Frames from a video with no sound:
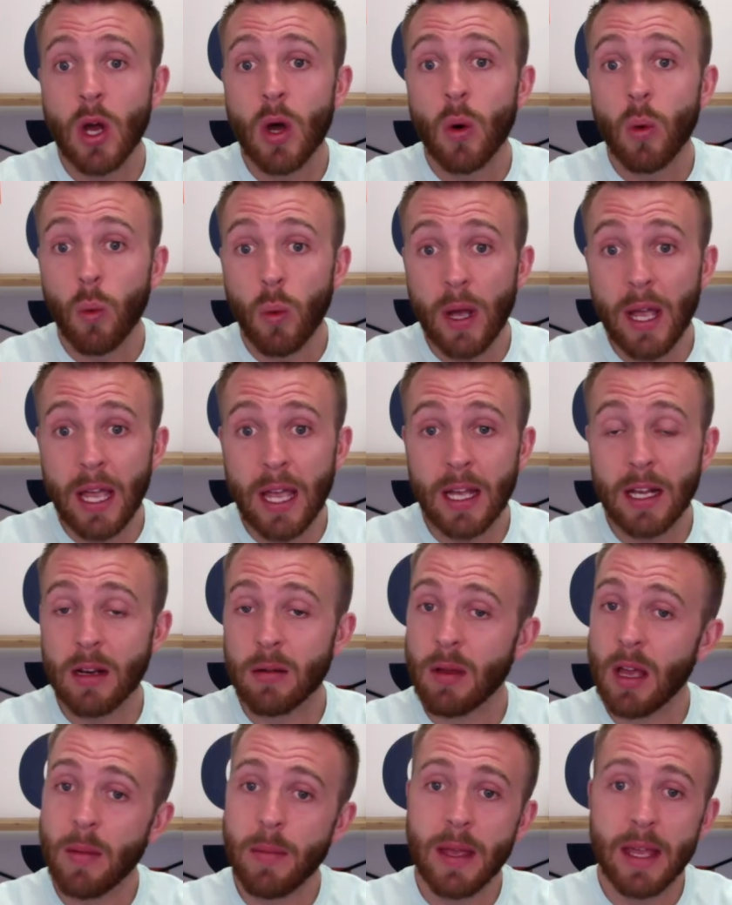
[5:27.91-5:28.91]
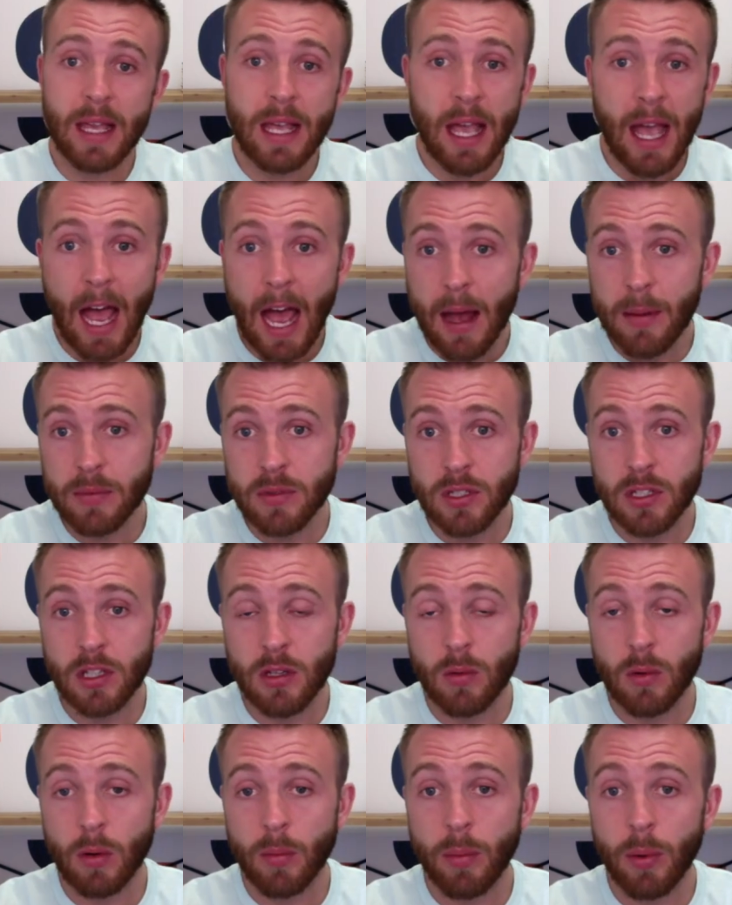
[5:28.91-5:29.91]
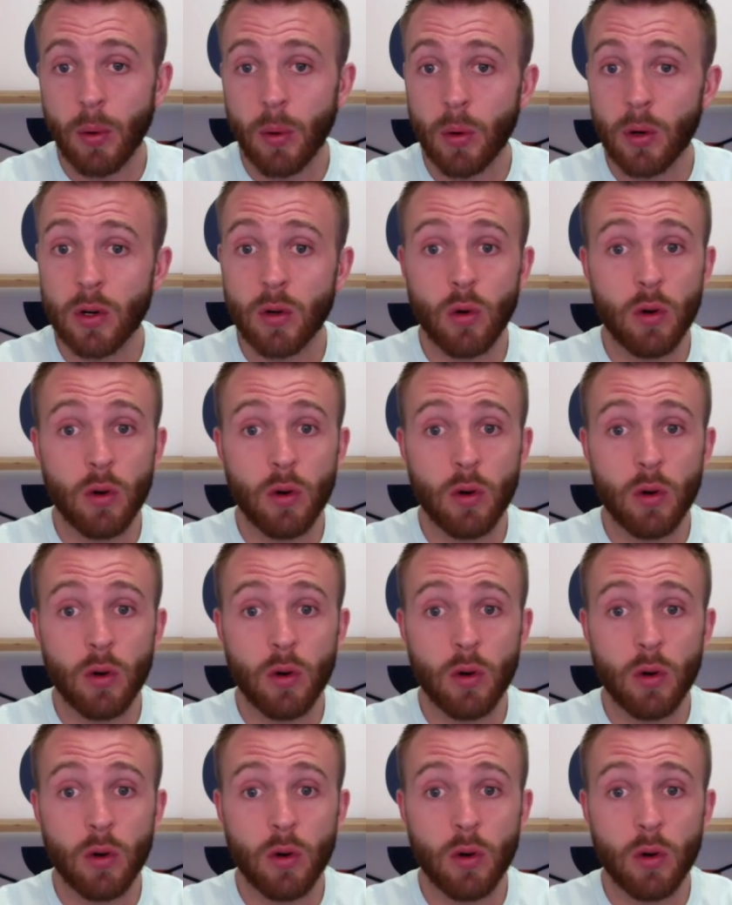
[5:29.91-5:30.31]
when maybe gaps in the report